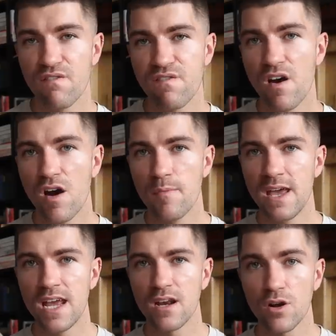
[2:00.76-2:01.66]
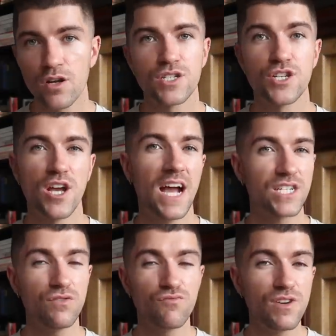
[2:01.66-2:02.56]
farm in Gloucestershire,
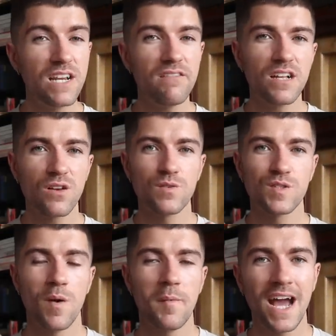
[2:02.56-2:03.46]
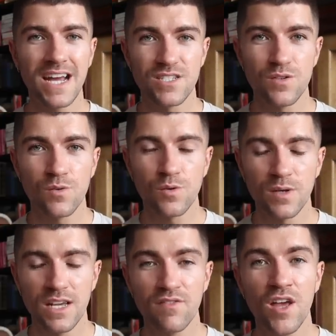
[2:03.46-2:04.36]
actually really, really close to where my aunt and uncle
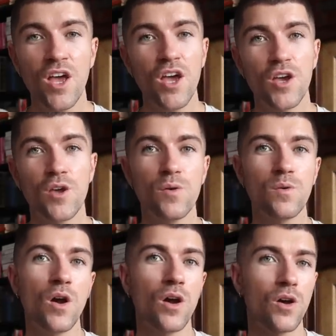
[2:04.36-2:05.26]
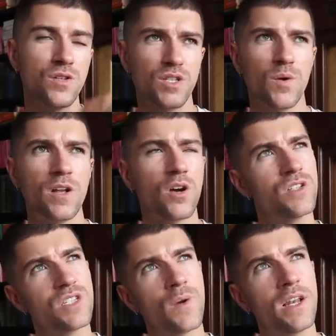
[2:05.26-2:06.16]
live, who
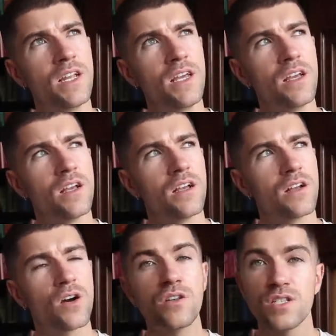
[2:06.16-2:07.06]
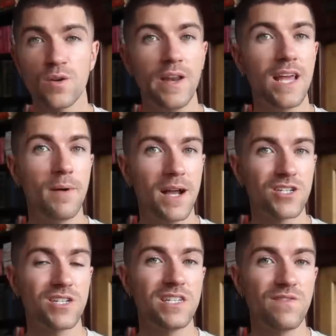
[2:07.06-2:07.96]
consequently I'm
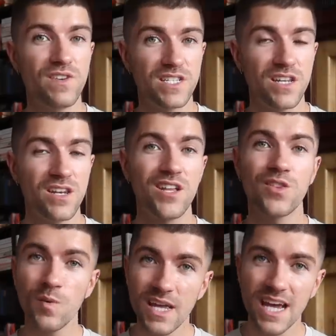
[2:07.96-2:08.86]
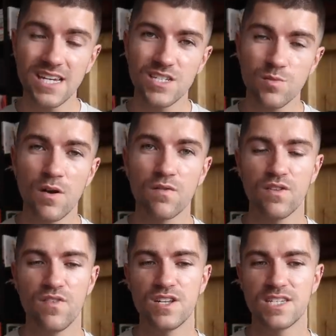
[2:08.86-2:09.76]
actually visiting at the weekend as well for
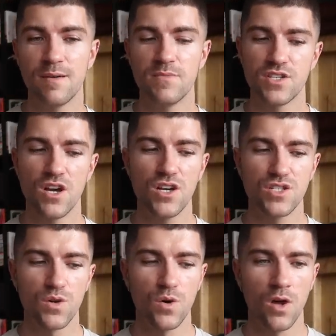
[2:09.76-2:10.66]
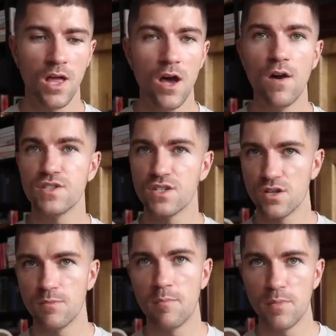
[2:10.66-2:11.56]
the first time this year. So obviously I
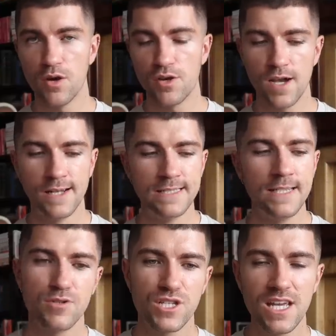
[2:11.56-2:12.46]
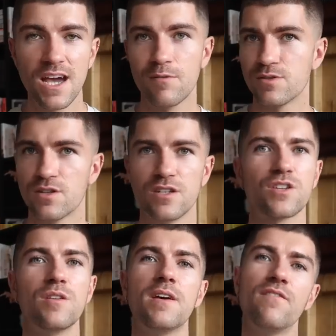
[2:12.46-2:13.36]
saw them in Bologna. So yeah, it's going
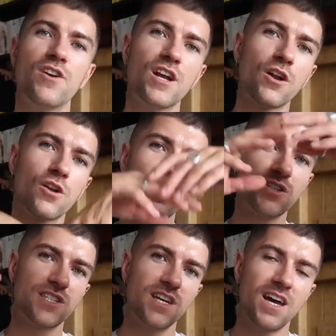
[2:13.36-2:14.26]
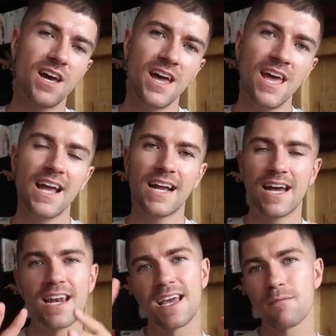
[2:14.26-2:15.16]
to be a very Gloucester
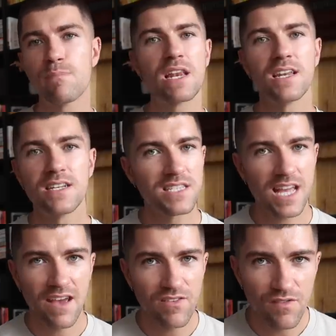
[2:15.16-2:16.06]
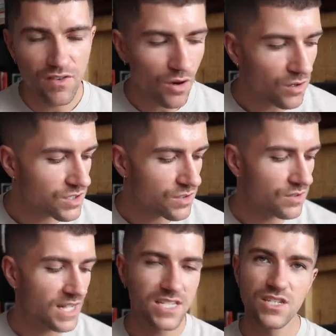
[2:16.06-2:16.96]
kind of like Midlands heavy vlog, so
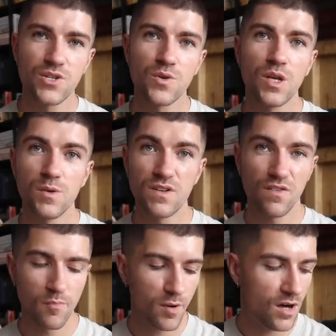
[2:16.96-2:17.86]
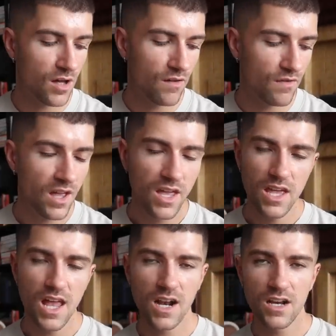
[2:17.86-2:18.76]
nice to show you a different part of
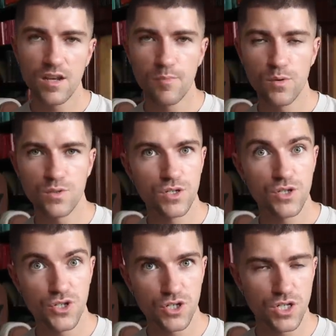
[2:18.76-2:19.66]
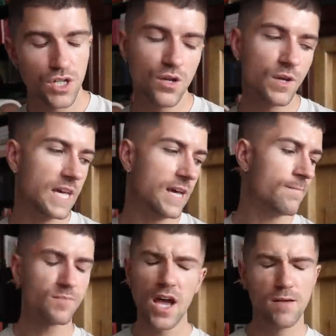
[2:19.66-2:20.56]
England opposed to just the
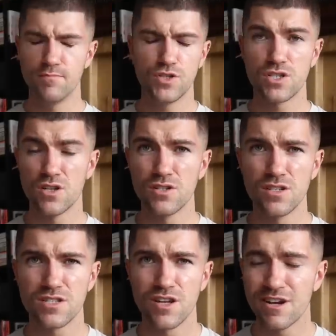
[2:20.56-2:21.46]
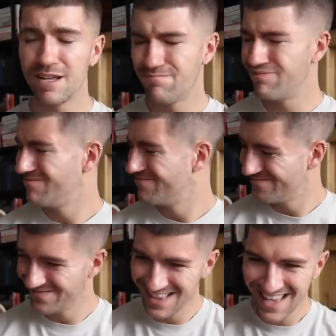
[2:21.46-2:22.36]
UK, just London, sorry. God,
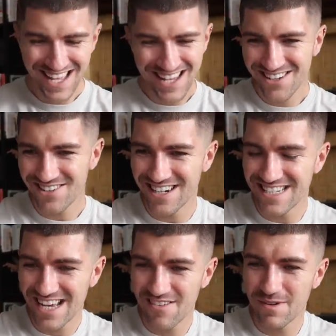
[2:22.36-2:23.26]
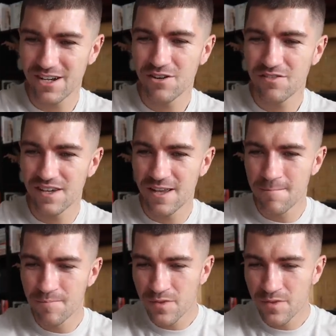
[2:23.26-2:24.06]
I need to have my coffee.